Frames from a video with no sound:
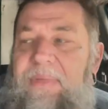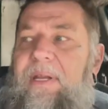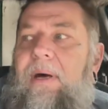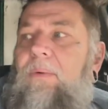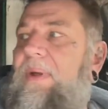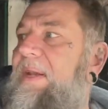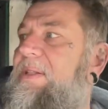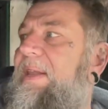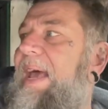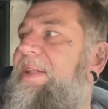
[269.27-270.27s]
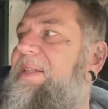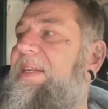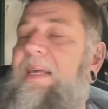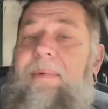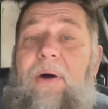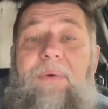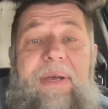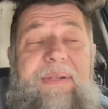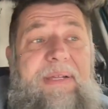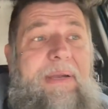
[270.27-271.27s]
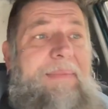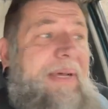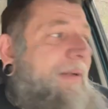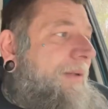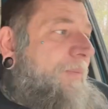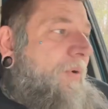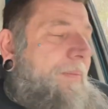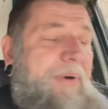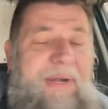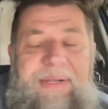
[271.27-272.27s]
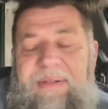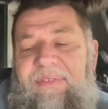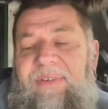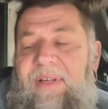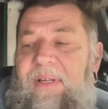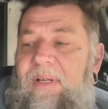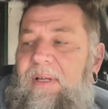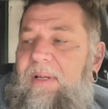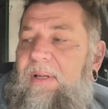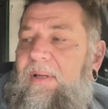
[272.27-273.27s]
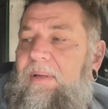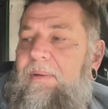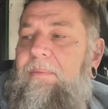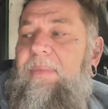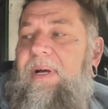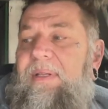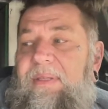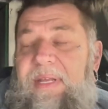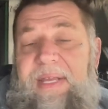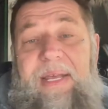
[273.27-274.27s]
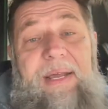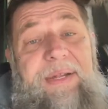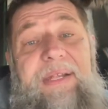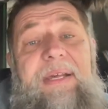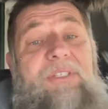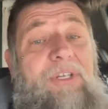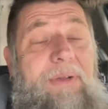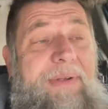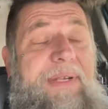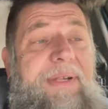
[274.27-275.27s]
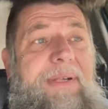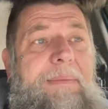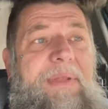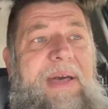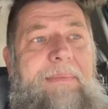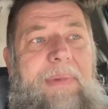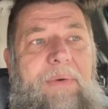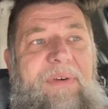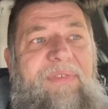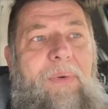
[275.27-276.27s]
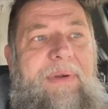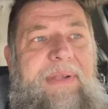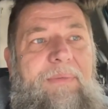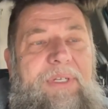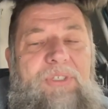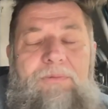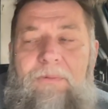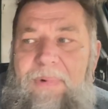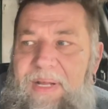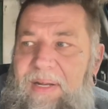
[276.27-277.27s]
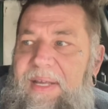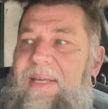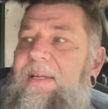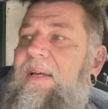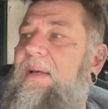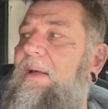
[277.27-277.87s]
you know, when it's a nasty demo, it's going to be a little more impressive. But then again, like I said, you're losing some of that motor force, which really,